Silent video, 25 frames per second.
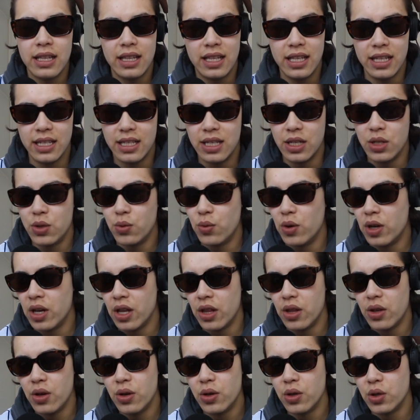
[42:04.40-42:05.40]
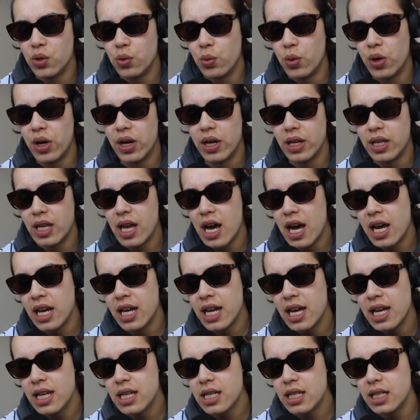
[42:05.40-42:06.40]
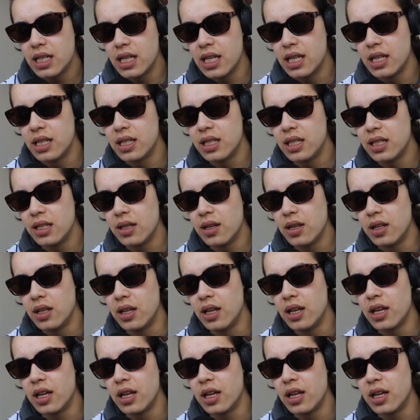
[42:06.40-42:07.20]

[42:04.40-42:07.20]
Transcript: this is one of those where Yanez is